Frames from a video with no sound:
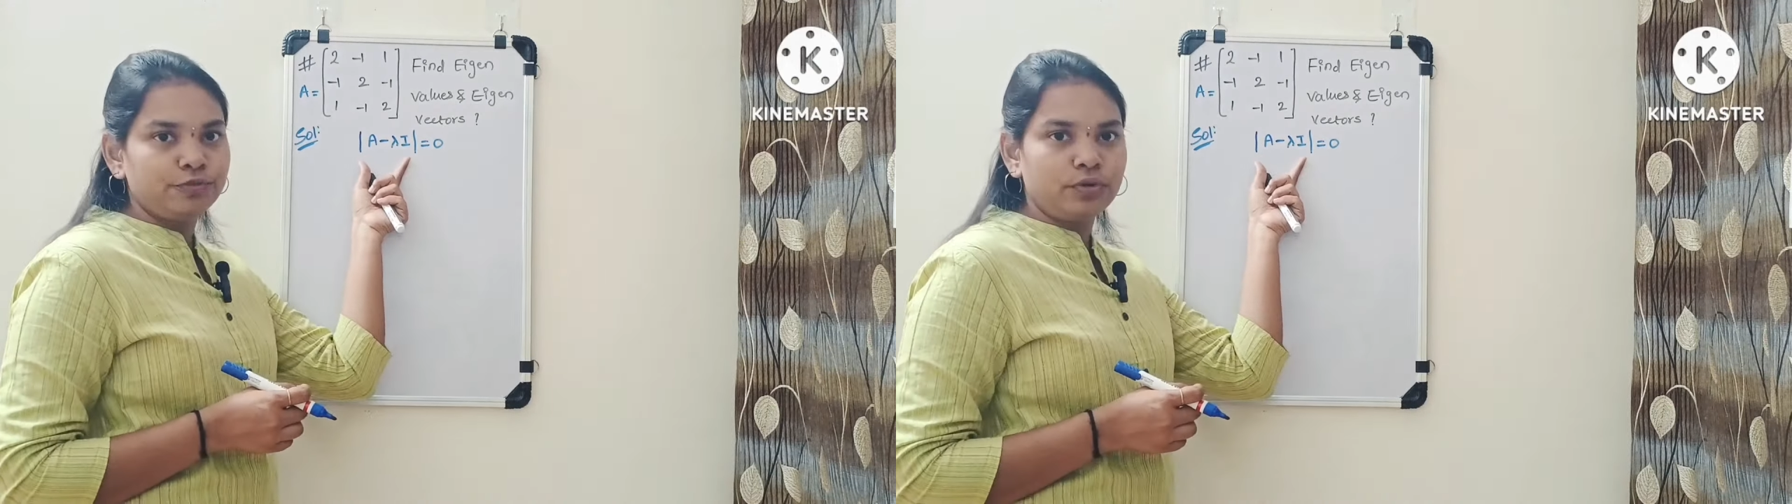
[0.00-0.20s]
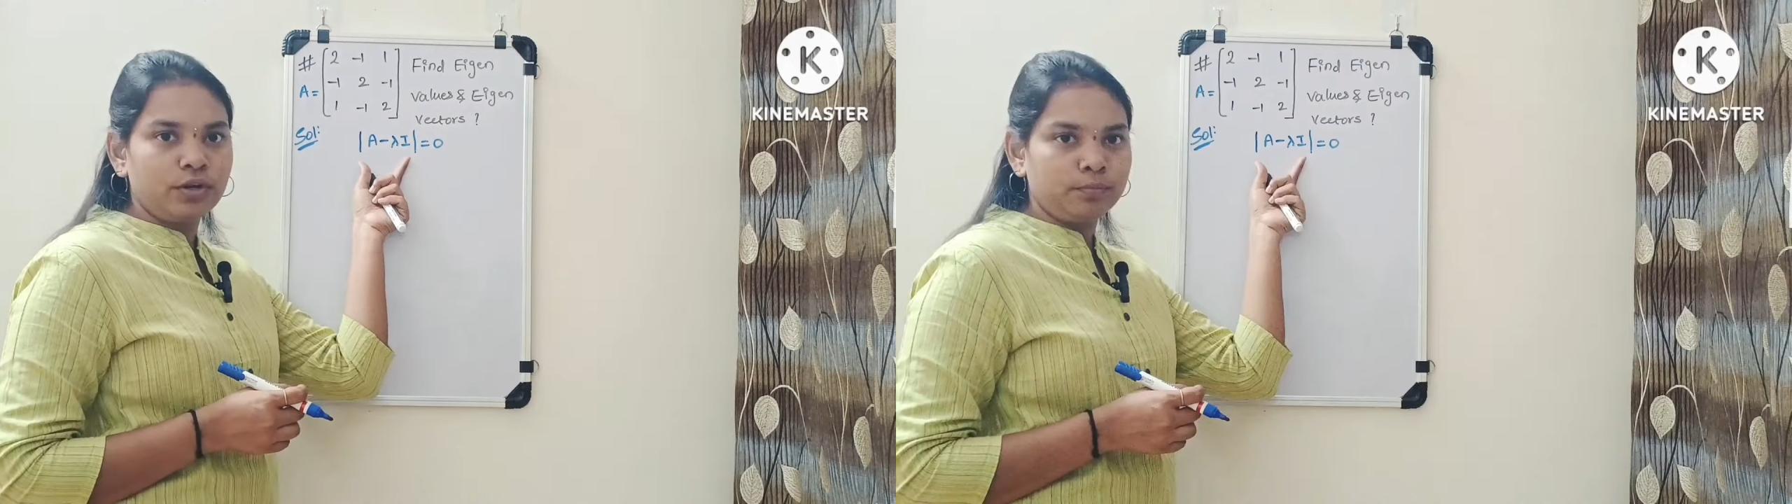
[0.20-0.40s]

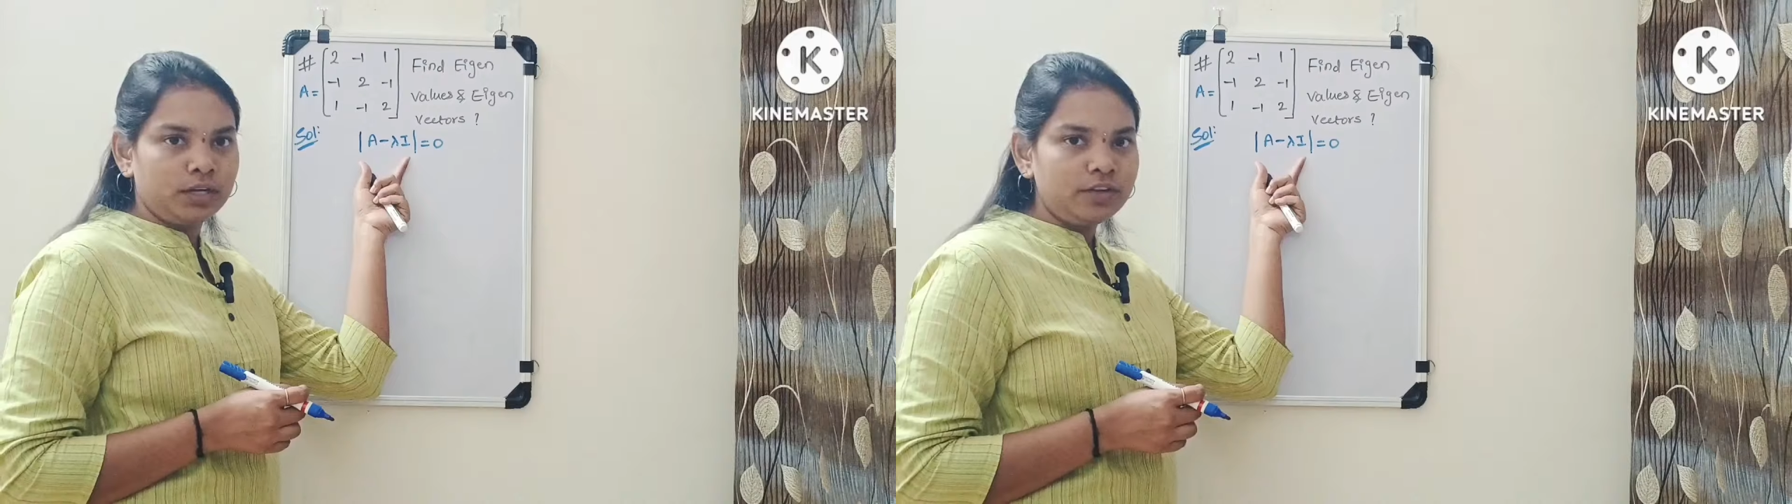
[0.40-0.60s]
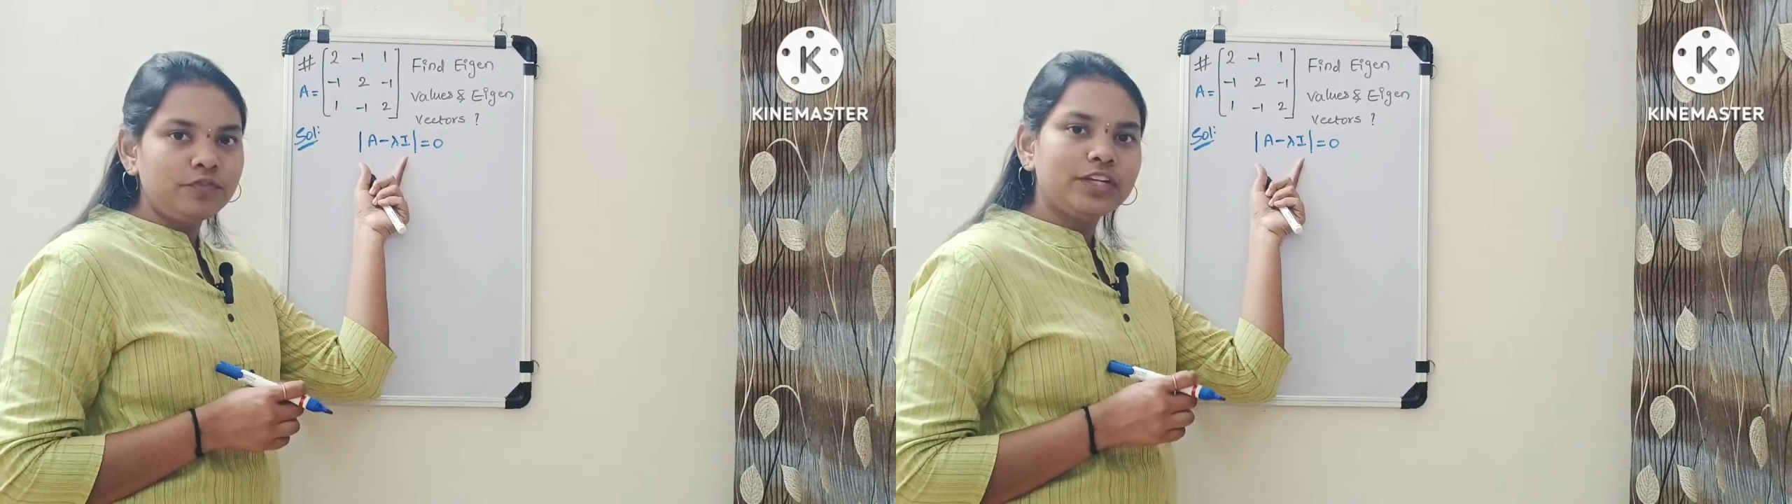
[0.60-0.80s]

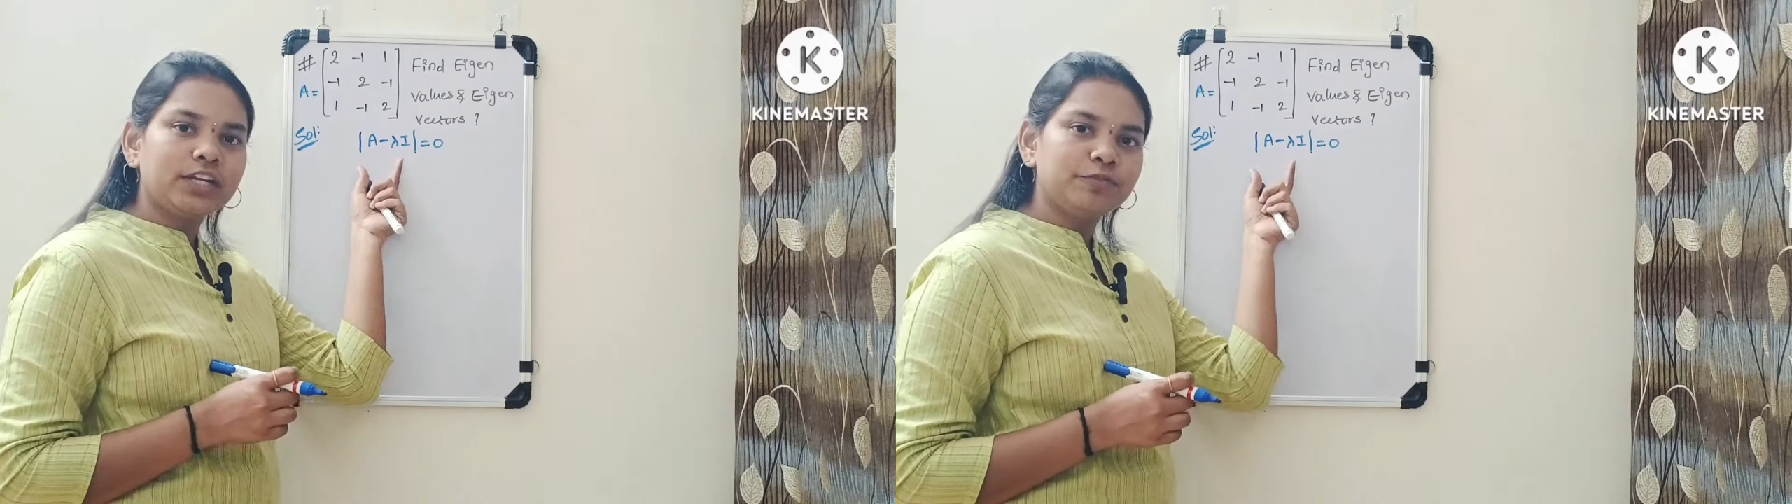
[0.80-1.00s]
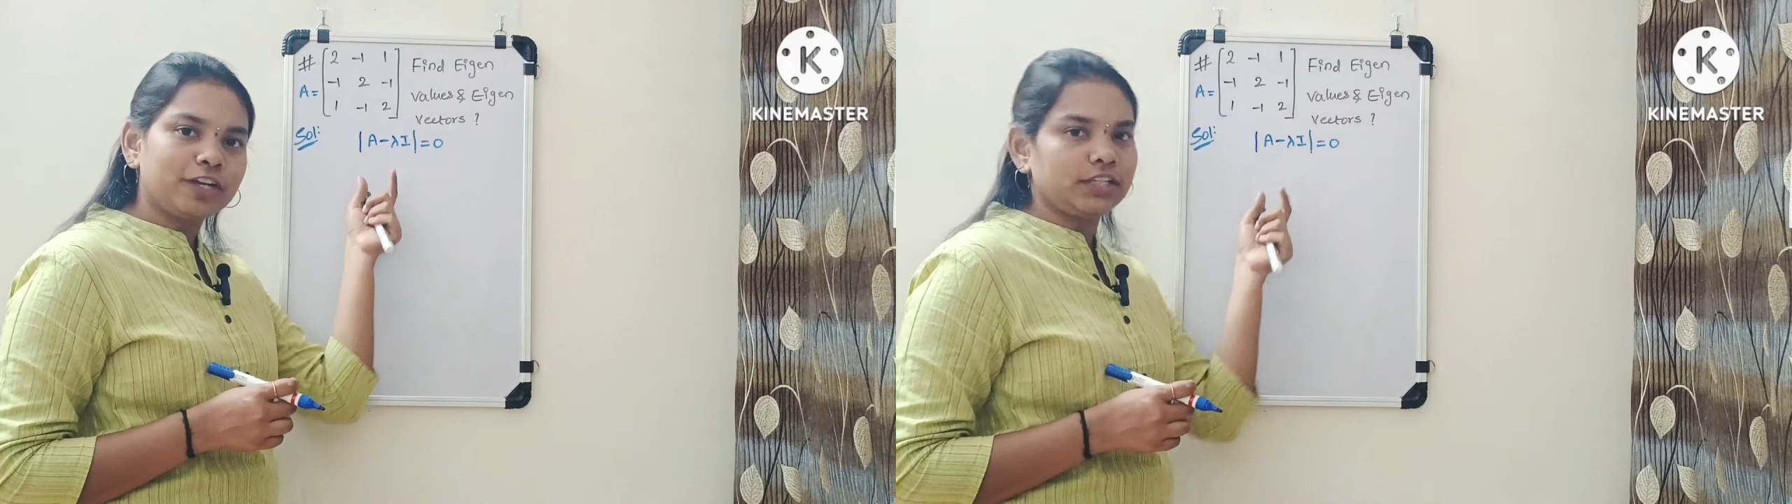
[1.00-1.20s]
formula, we
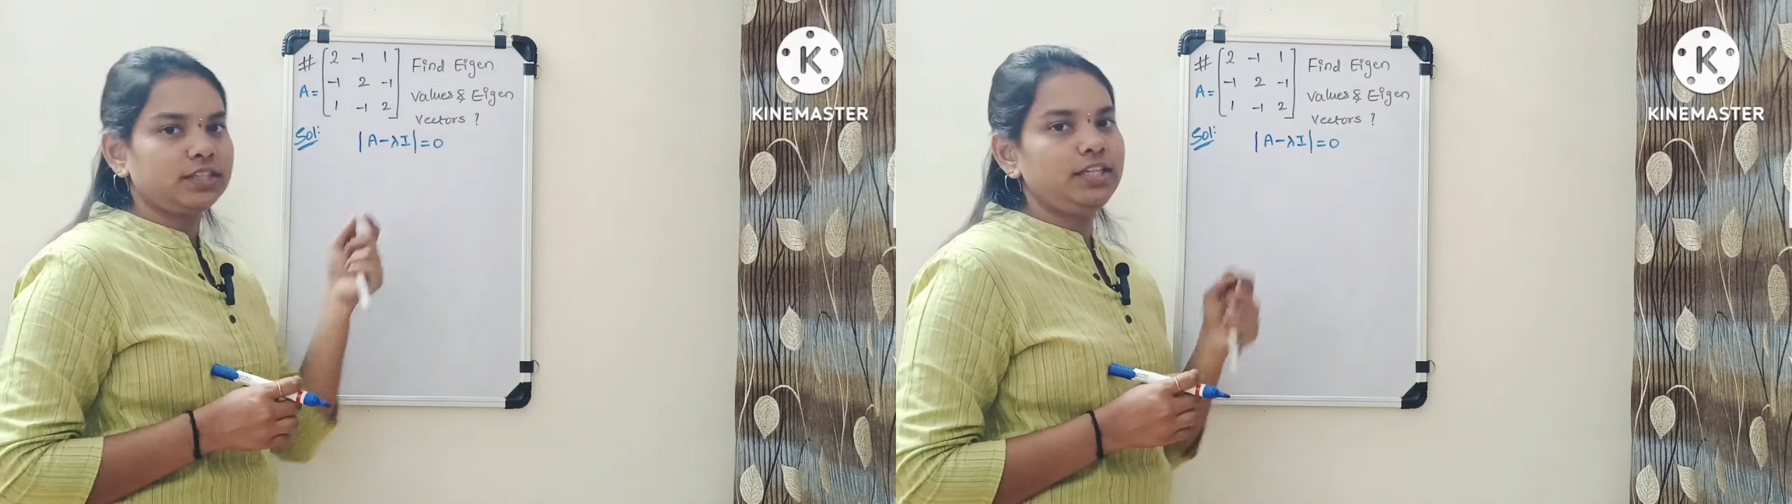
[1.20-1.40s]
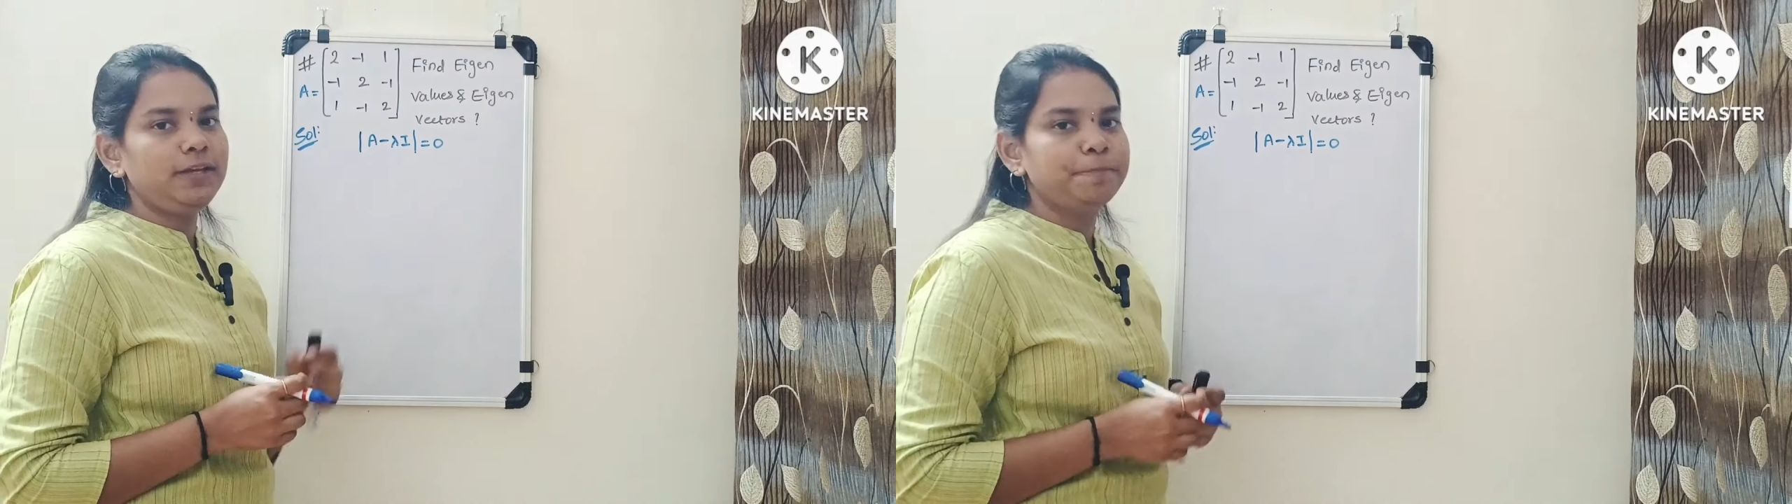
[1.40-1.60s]
can
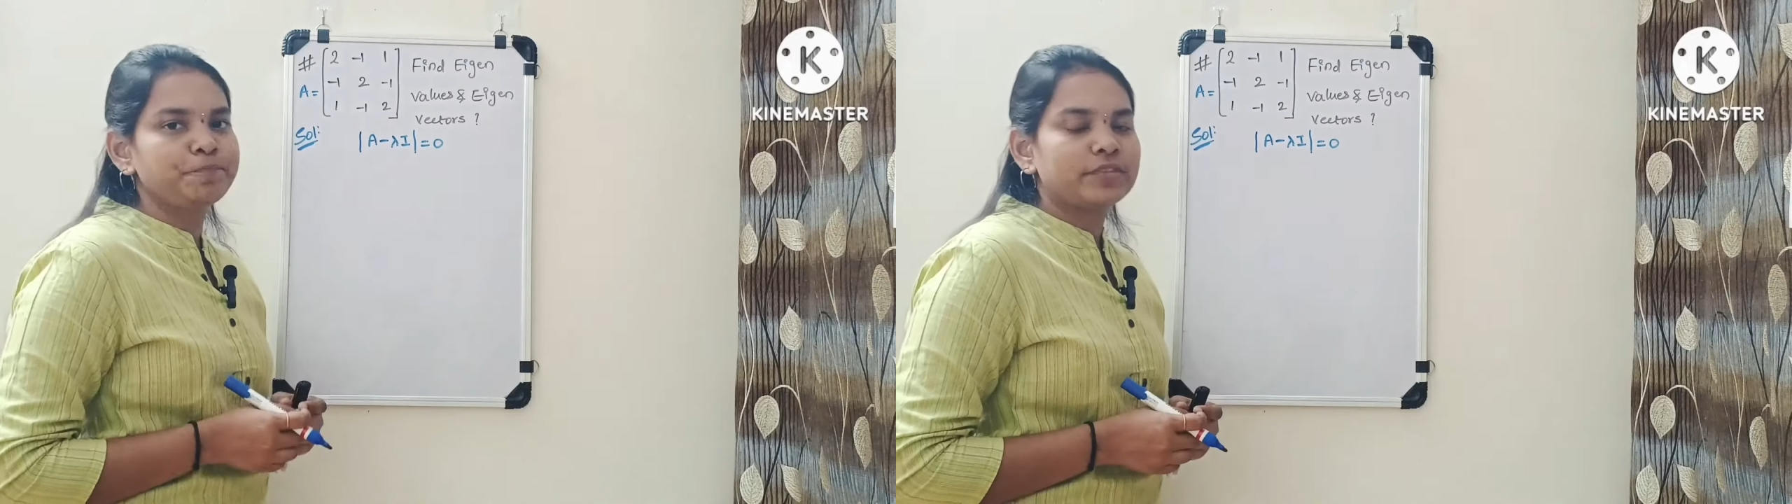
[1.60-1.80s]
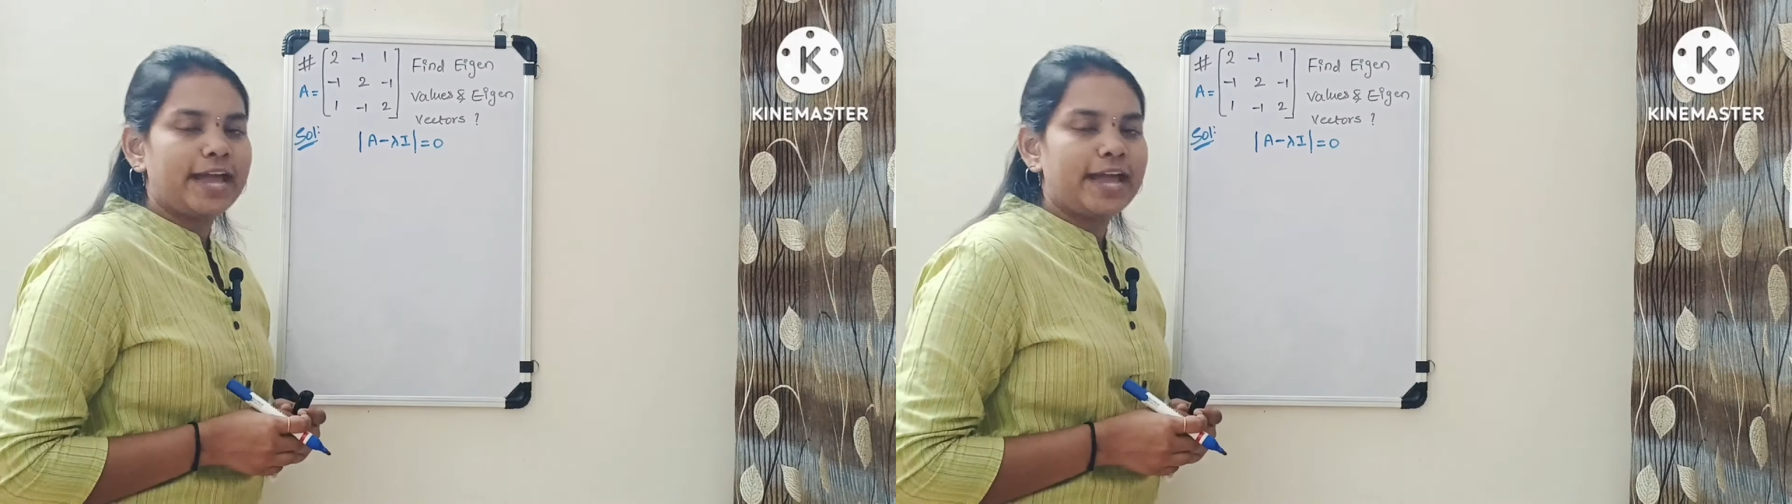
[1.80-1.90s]
find the